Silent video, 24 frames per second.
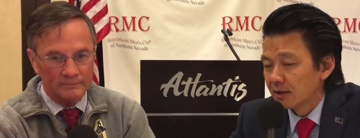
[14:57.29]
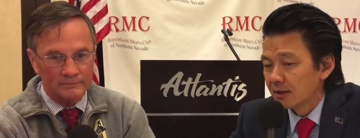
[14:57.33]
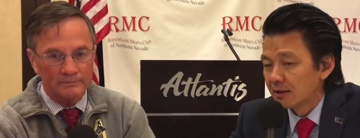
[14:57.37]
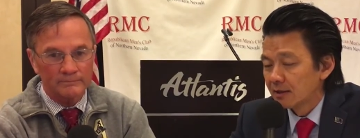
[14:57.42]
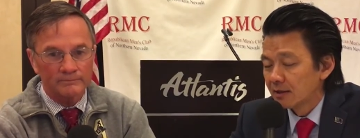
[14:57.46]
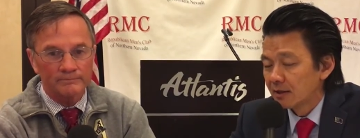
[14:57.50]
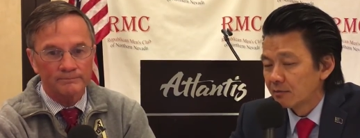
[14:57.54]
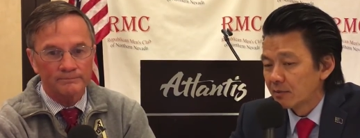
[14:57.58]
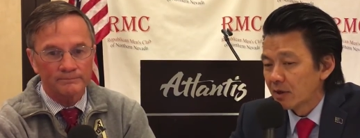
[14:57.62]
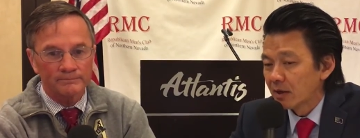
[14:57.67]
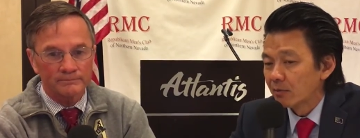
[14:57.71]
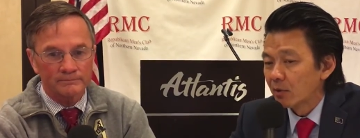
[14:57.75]

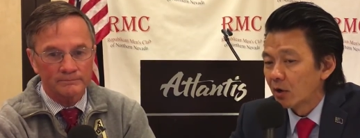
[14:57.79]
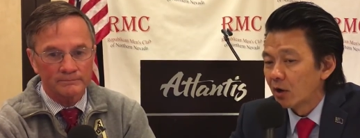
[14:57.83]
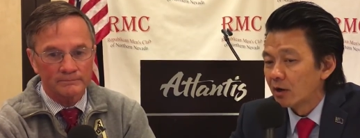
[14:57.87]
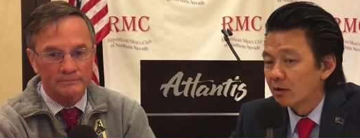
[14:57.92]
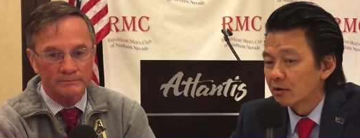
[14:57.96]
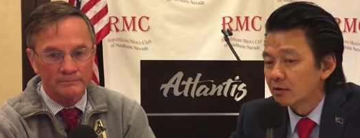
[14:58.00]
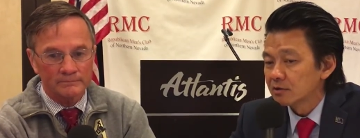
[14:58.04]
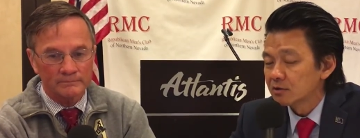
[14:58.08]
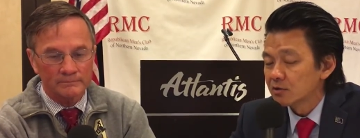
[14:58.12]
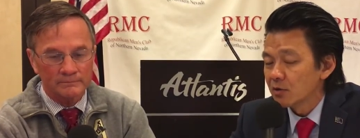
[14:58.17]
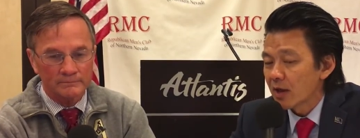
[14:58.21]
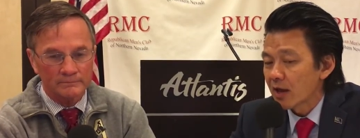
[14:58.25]
Speaker 1: Um, I'm
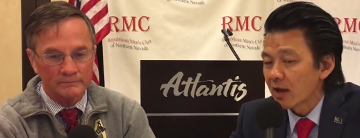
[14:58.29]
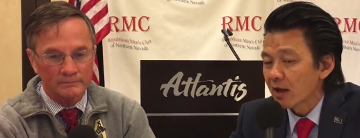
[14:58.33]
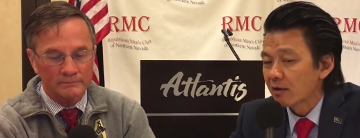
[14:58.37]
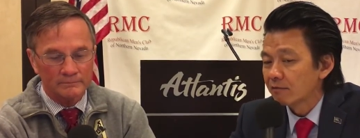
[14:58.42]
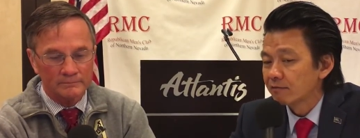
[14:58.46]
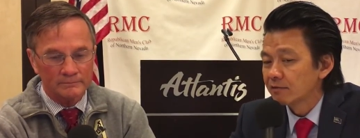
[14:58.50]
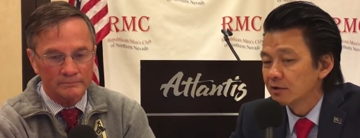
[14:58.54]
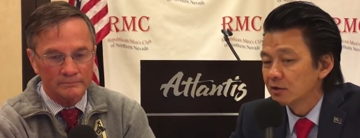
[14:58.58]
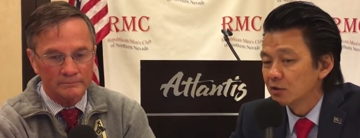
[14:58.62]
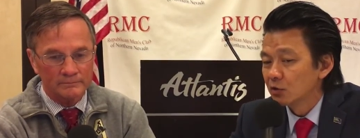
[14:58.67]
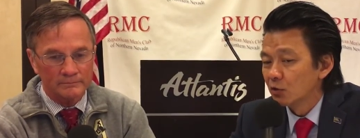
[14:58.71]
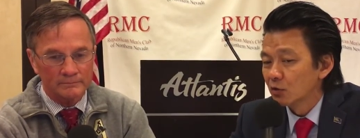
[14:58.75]
honored to
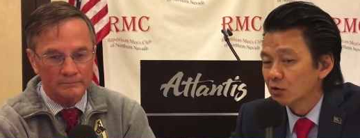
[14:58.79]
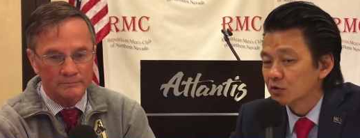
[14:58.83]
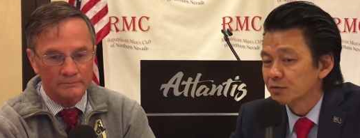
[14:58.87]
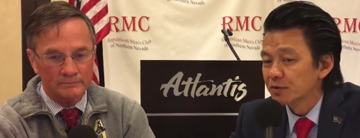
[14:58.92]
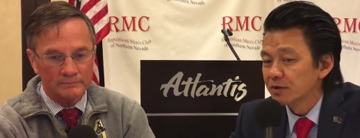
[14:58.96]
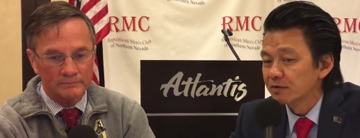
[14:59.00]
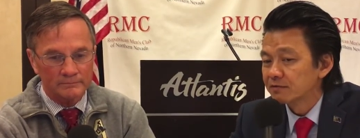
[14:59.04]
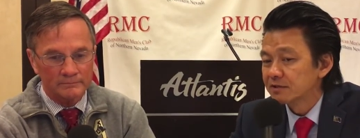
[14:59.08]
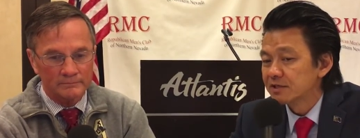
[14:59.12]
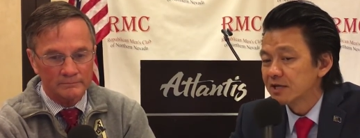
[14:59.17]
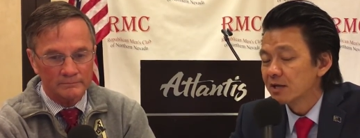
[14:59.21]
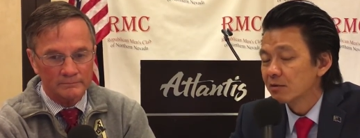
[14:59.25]
have the
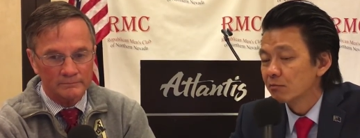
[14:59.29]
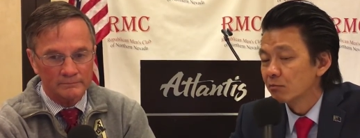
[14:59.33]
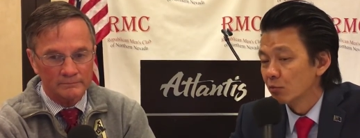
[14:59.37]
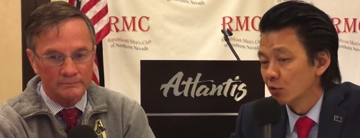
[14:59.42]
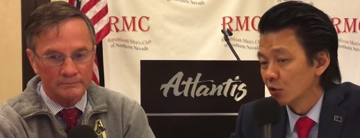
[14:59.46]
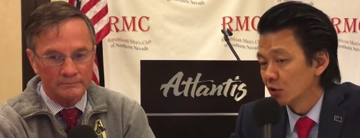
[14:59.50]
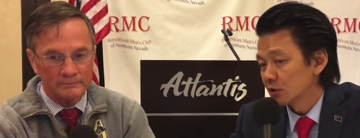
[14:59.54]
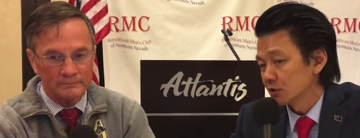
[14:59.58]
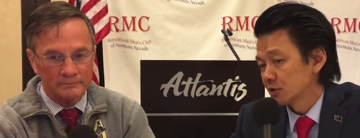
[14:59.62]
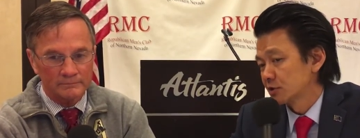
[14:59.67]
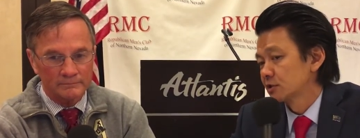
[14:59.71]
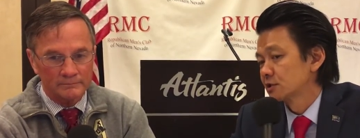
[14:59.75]
endorsement of Tim
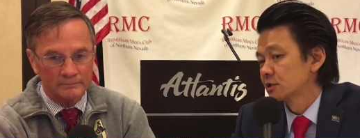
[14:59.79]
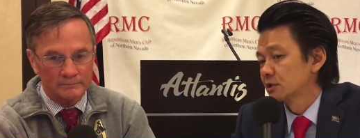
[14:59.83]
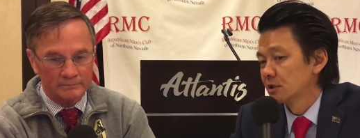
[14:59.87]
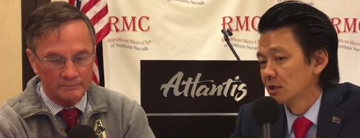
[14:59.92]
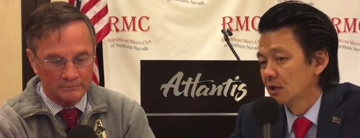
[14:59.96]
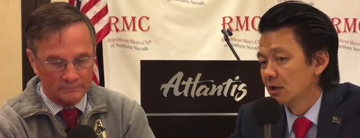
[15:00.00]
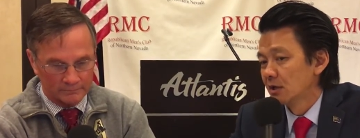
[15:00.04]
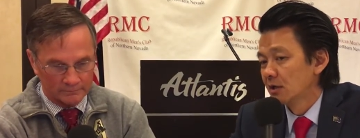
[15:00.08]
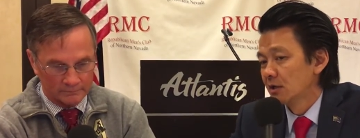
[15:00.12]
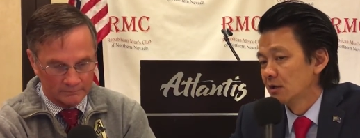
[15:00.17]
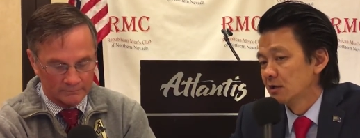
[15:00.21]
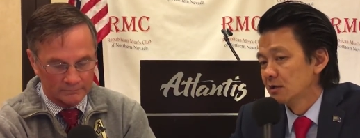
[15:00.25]
Brooks.
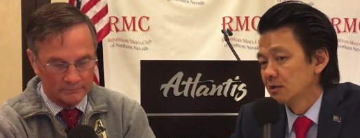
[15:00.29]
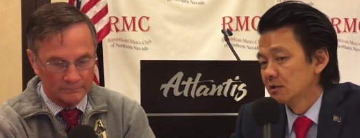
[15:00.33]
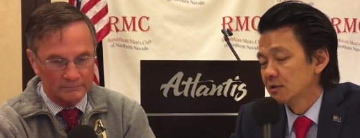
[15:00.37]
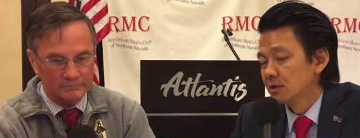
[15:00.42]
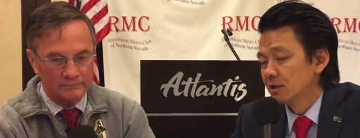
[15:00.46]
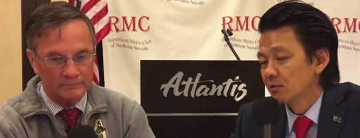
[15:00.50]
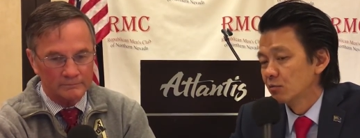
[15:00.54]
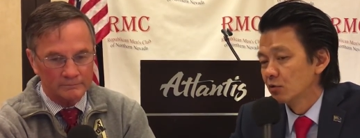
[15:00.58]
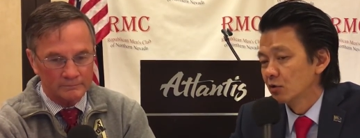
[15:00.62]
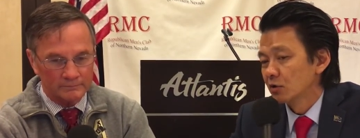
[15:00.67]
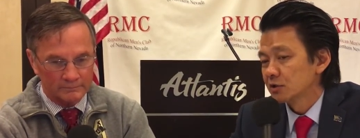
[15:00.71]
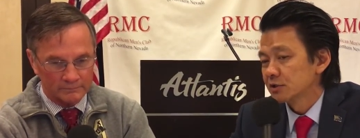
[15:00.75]

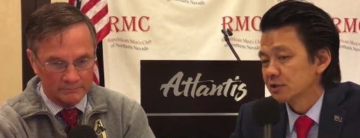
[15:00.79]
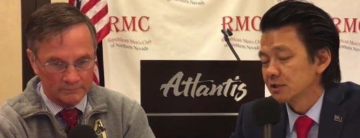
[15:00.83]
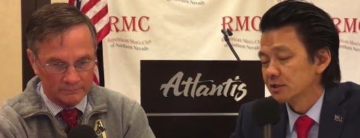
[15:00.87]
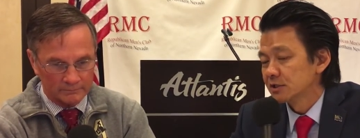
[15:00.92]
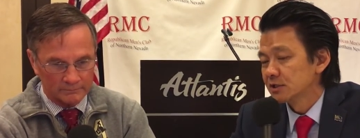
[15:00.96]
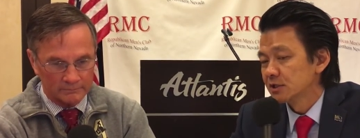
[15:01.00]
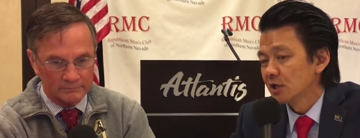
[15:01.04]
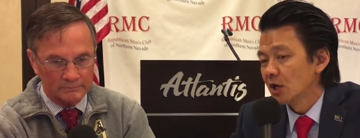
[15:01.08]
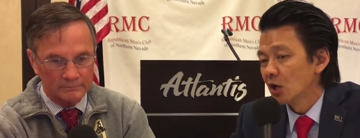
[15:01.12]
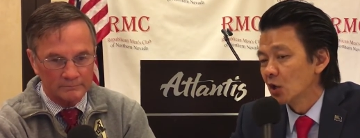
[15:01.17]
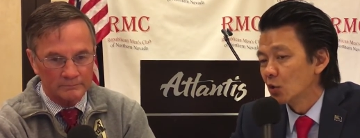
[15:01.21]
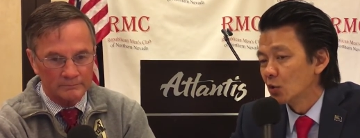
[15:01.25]
Tim Brooks
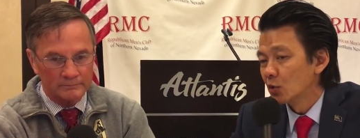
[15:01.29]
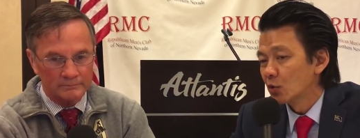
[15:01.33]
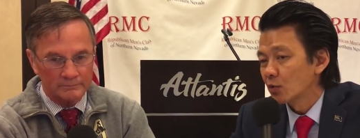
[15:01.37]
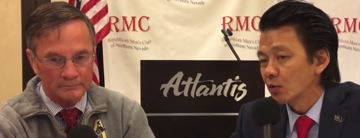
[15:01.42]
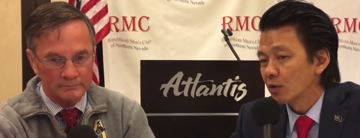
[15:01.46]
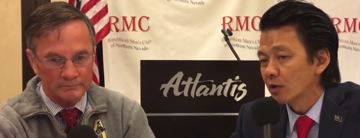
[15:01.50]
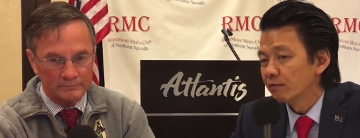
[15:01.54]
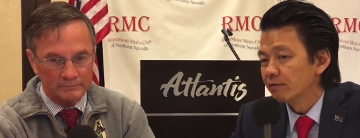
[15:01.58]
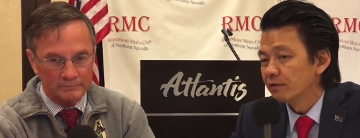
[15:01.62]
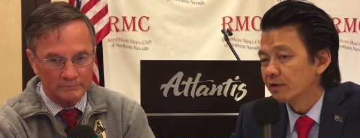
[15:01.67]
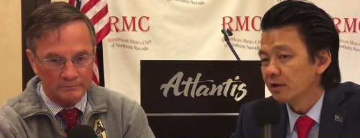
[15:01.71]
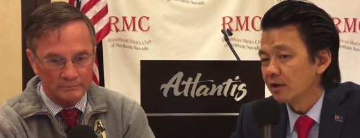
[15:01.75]
is the owner of